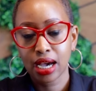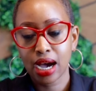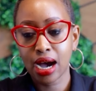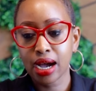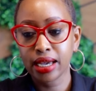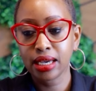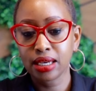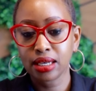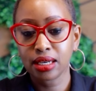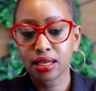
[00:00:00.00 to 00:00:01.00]

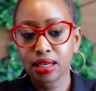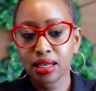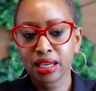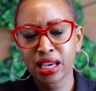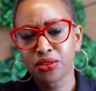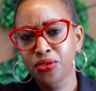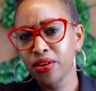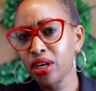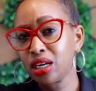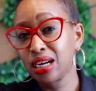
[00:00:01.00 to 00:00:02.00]
I get
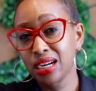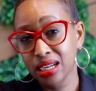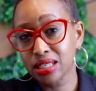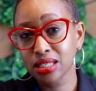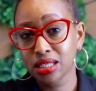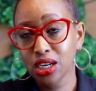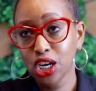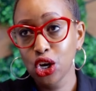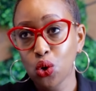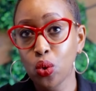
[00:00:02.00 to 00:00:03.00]
very hurt
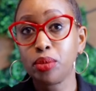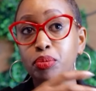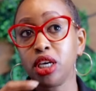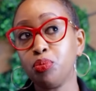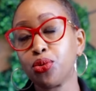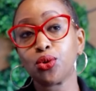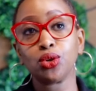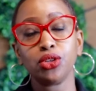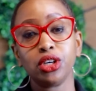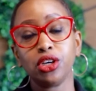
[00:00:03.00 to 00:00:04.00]
when
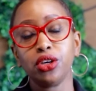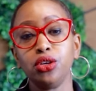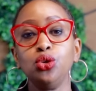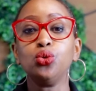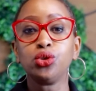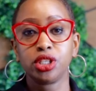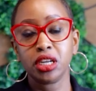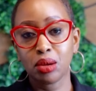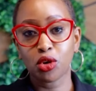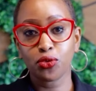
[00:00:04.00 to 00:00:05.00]
people use the
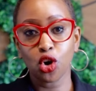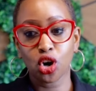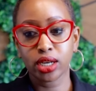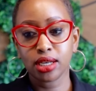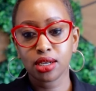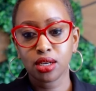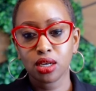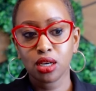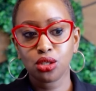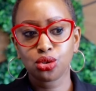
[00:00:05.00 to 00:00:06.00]
name of God
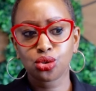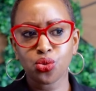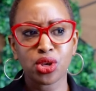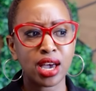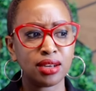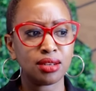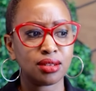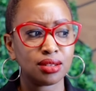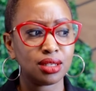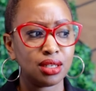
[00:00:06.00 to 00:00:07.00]
to
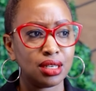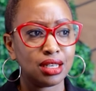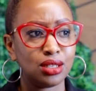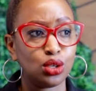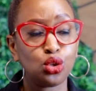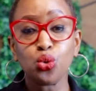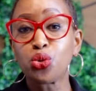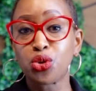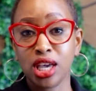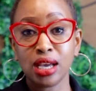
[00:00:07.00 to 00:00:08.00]
then do
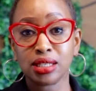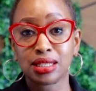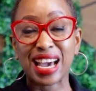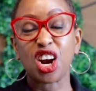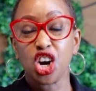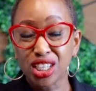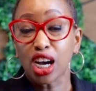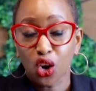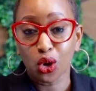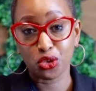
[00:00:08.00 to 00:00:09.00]
things that hurt a
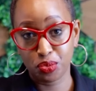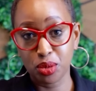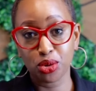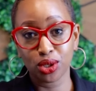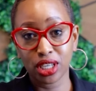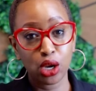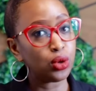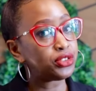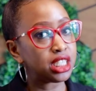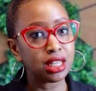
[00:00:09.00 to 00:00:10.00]
lot of people, and
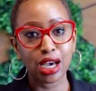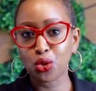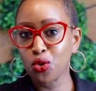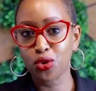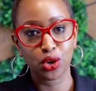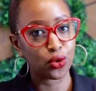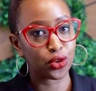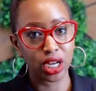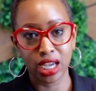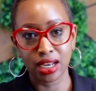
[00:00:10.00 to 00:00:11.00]
we've seen that over and over
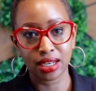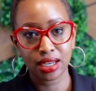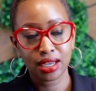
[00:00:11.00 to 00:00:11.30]
again.